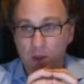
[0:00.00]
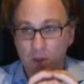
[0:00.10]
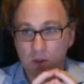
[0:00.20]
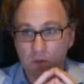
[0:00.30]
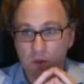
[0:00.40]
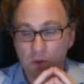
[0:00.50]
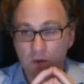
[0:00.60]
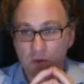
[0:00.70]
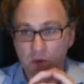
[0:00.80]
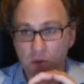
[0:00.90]
so you want to
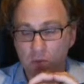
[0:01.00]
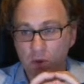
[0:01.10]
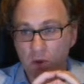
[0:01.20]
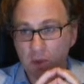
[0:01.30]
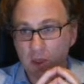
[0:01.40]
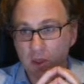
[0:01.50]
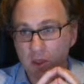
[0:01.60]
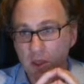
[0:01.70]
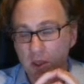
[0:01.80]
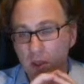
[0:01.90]
have certain
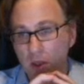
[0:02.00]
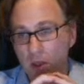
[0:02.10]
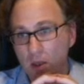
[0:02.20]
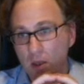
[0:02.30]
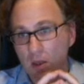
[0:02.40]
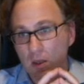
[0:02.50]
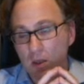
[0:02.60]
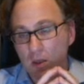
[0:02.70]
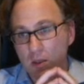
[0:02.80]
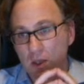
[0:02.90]
probabilities,
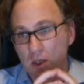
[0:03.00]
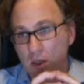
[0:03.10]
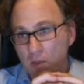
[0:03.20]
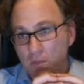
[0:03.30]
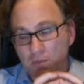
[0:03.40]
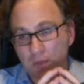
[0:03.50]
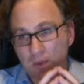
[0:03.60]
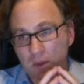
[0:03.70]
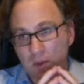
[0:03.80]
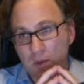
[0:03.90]
say,
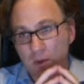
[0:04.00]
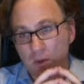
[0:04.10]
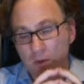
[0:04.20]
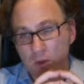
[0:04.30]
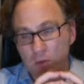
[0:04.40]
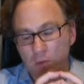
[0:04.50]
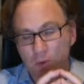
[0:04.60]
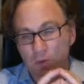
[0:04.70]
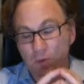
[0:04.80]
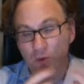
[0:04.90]
so
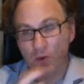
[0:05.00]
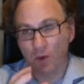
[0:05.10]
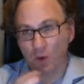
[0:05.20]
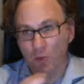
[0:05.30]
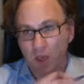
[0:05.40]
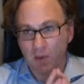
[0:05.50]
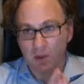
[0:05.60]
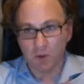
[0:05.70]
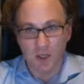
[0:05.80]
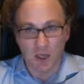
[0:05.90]
you want to be able
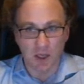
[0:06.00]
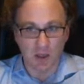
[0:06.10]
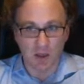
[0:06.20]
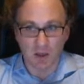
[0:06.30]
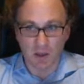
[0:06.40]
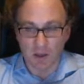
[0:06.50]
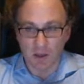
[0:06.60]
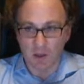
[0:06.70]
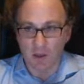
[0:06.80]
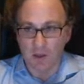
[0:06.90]
to say that
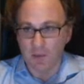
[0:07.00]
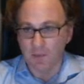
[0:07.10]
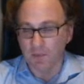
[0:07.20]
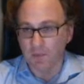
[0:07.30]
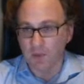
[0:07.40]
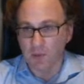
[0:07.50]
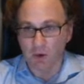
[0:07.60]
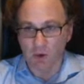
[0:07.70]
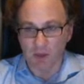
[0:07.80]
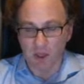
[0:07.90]
the
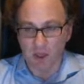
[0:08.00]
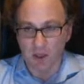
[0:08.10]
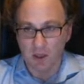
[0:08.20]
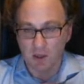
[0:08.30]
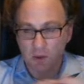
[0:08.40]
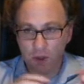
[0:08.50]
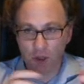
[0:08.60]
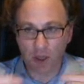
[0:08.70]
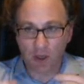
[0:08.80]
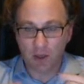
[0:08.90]
probability that the torsion
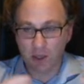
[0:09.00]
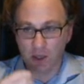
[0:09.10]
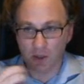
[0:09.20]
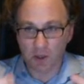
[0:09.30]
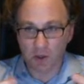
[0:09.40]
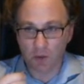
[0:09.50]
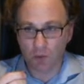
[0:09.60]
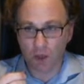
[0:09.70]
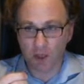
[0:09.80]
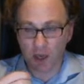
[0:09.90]
angles are in a certain
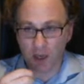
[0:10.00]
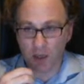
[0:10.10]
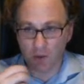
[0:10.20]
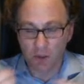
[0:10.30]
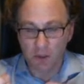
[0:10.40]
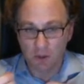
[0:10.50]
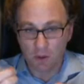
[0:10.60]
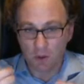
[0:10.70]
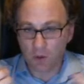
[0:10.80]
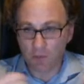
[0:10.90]
way is high or is
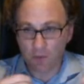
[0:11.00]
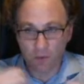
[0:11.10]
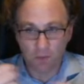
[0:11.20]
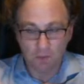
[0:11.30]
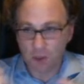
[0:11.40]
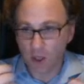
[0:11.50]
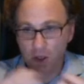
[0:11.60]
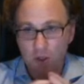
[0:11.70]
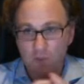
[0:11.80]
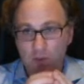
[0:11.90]
low if you
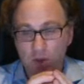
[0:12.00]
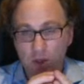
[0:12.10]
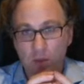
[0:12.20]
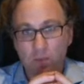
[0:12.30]
change them, okay?